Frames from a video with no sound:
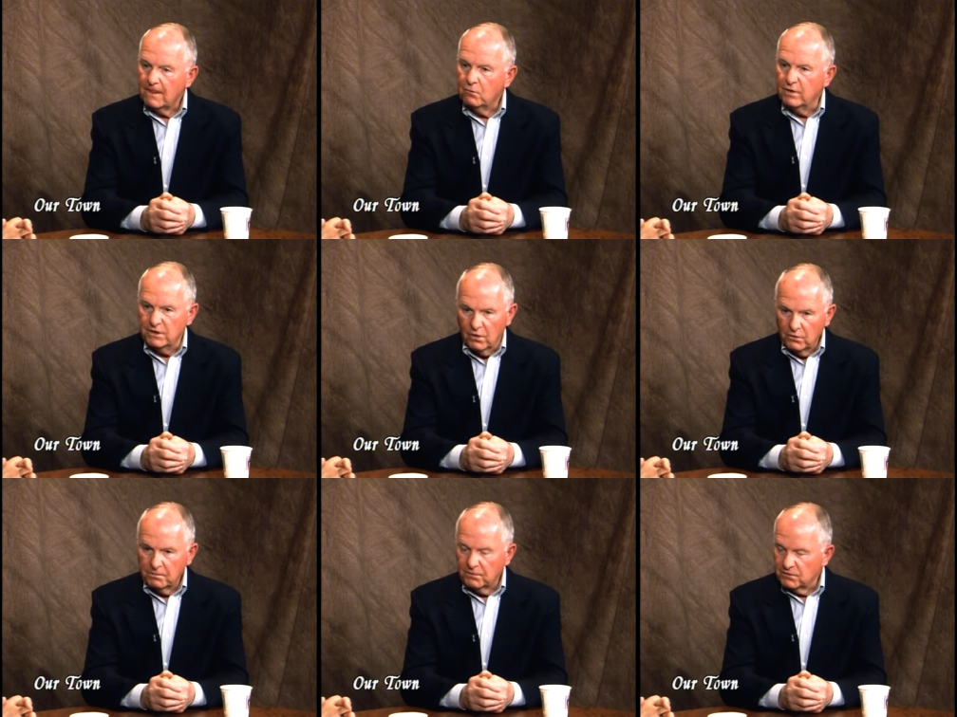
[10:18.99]
we know
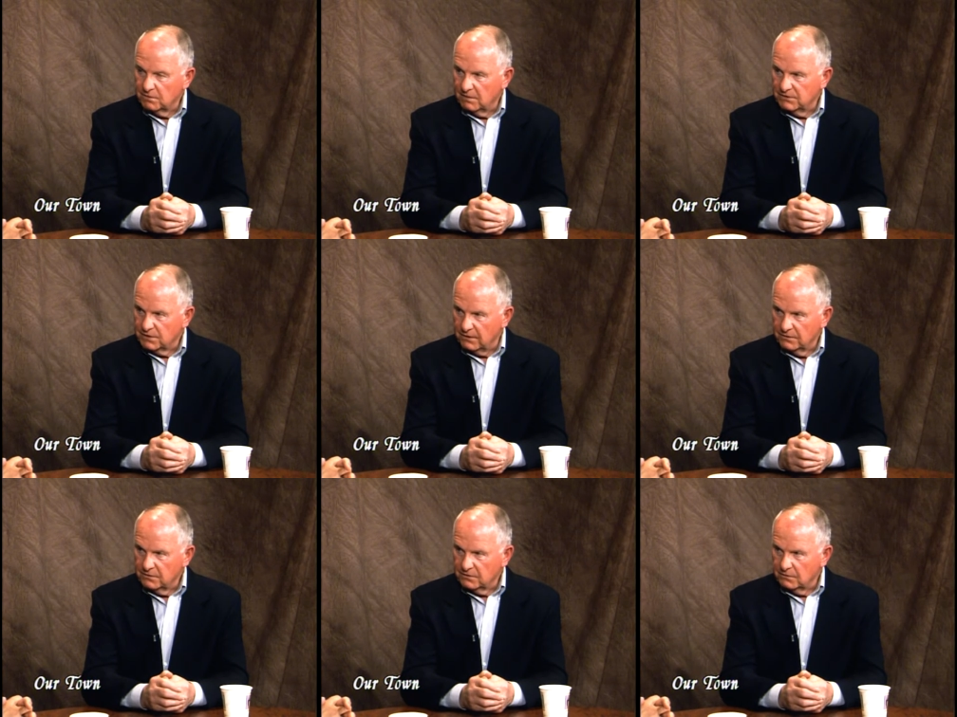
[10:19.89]
the person by
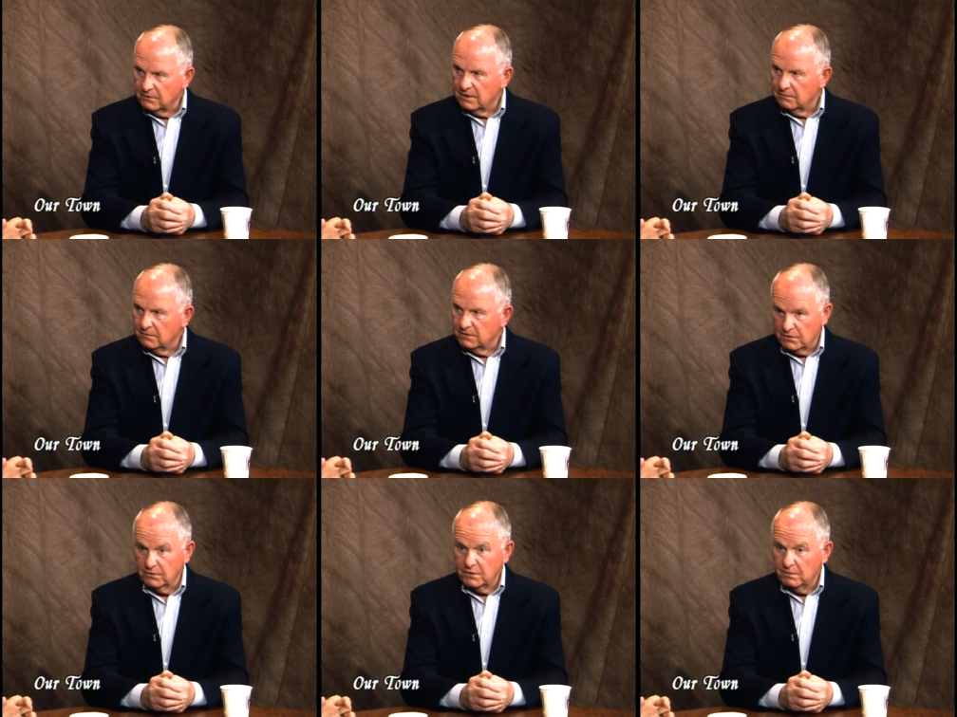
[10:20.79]
charter is going to is
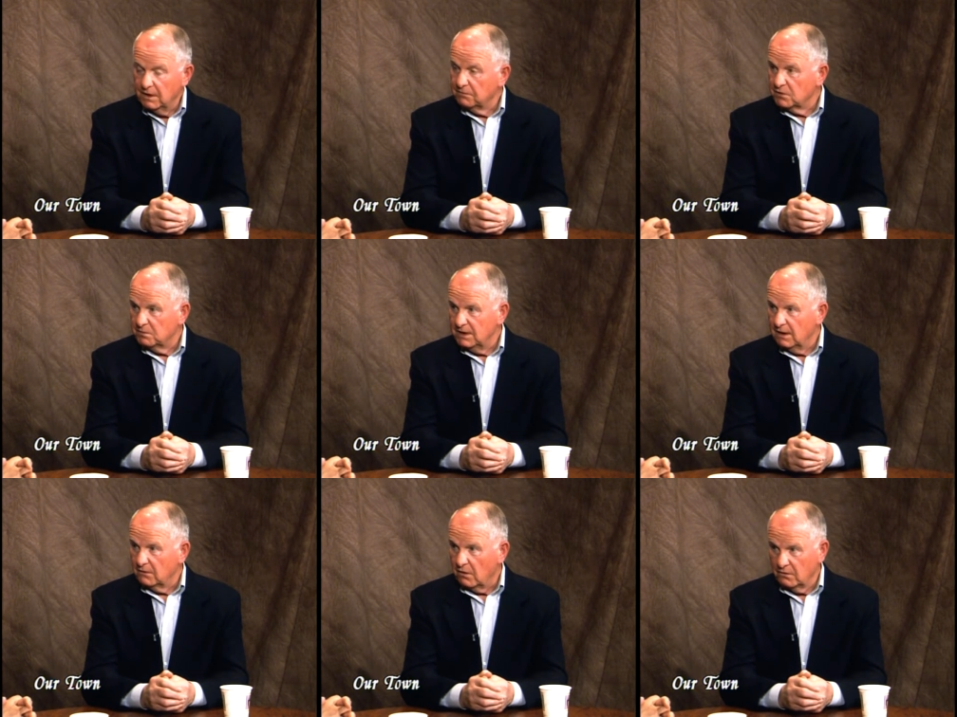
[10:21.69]
going to be up to speed
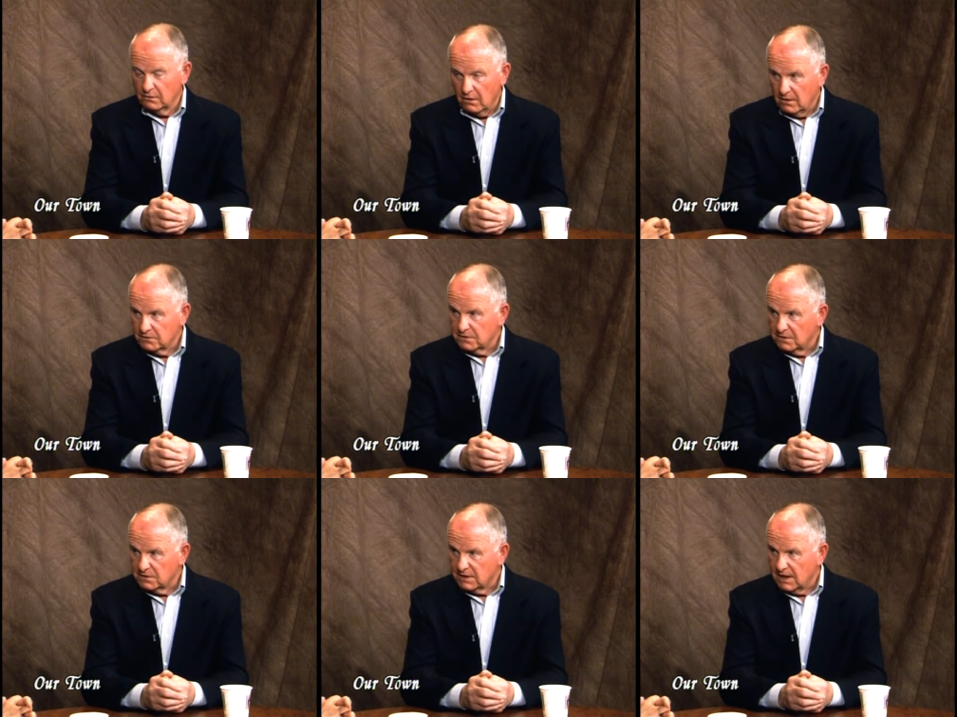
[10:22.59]
on all the laws in
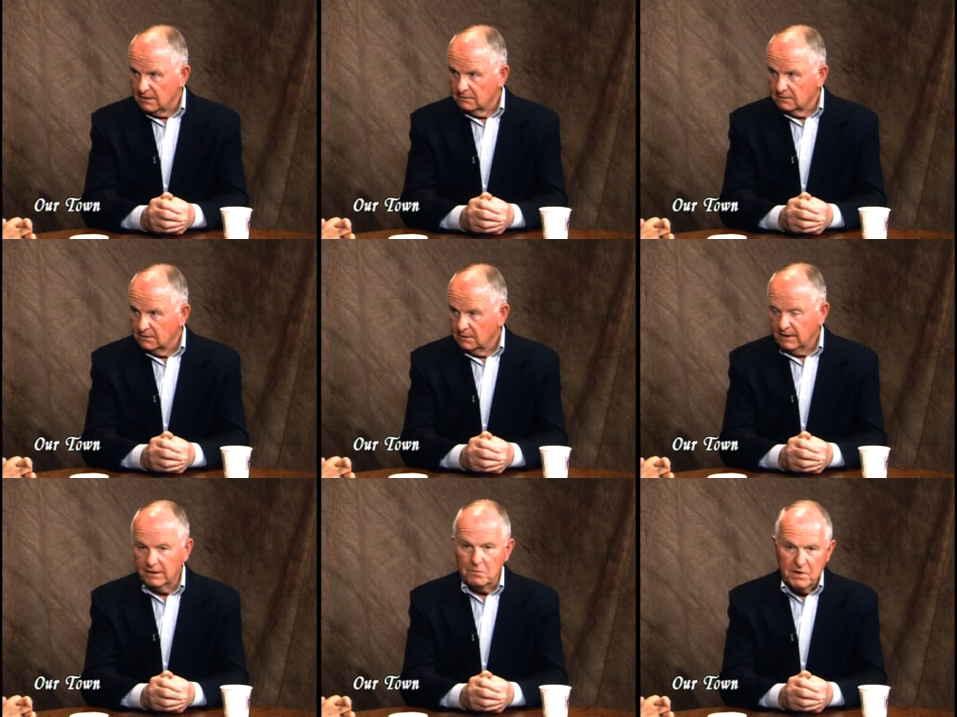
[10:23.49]
the state
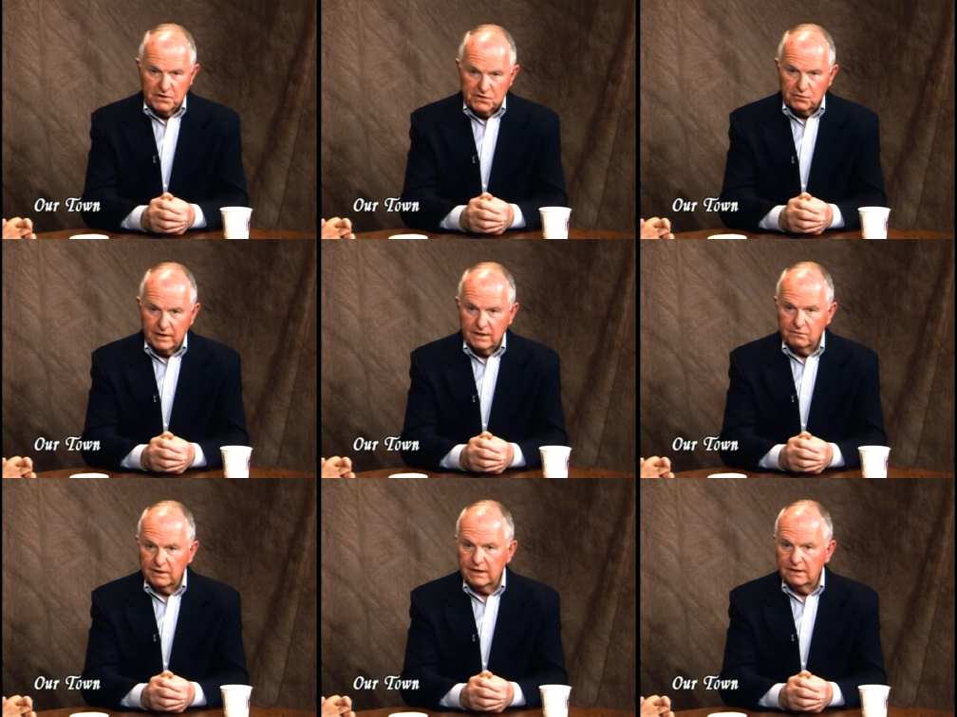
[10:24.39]
and
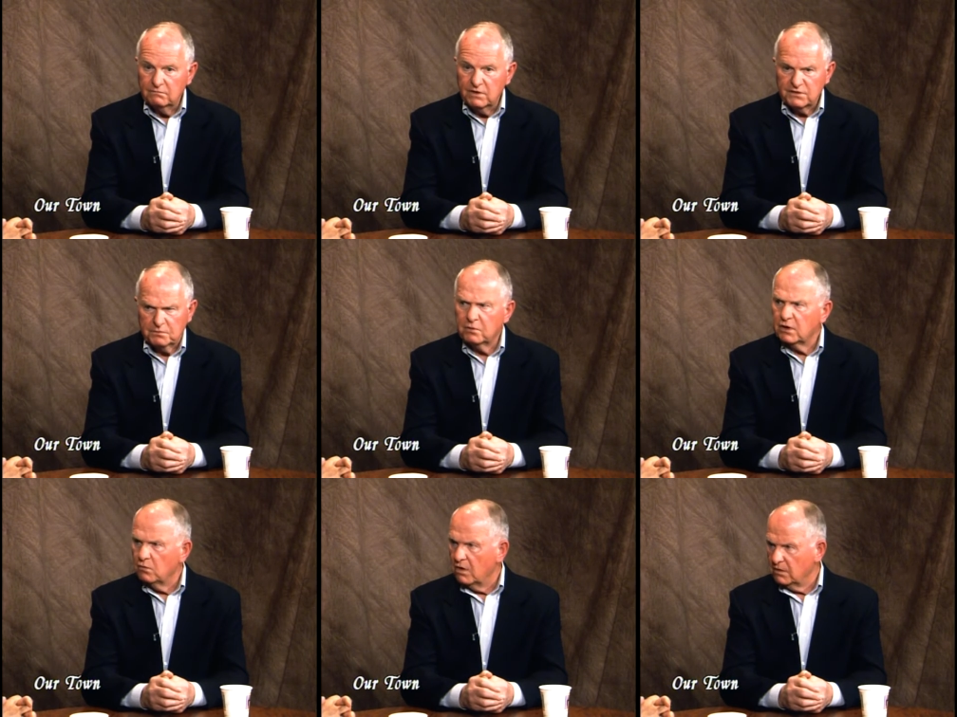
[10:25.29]
administratively, that's
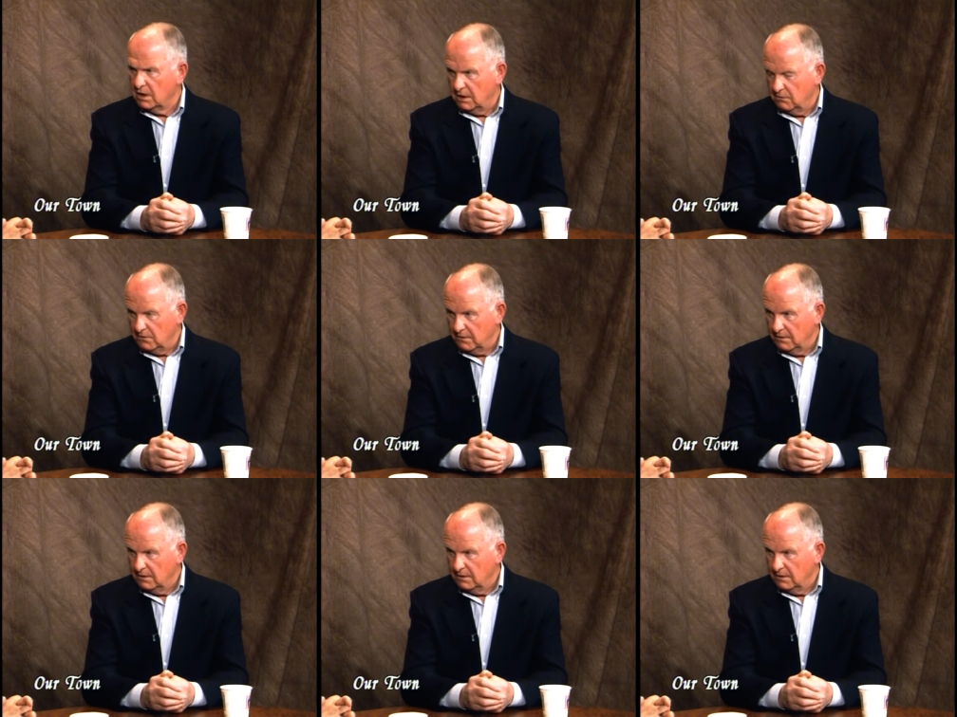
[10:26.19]
pretty well covered.